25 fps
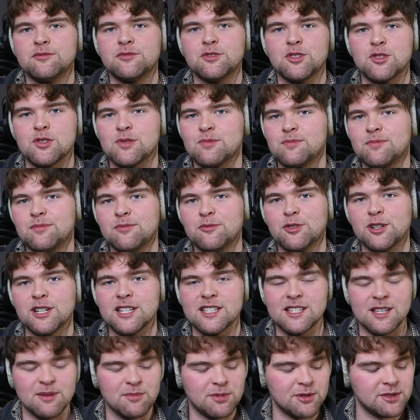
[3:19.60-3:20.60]
Just really
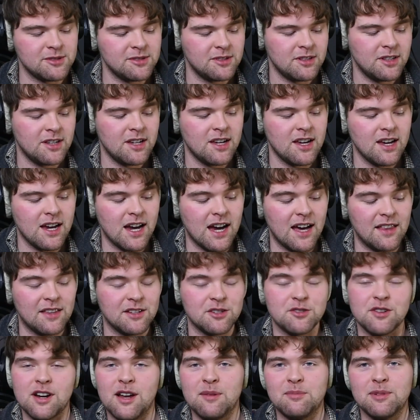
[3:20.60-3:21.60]
simple. And
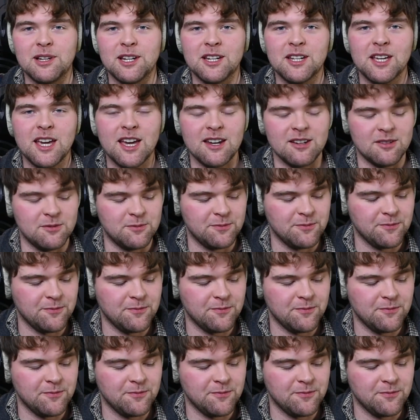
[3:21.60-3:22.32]
then try and play it again.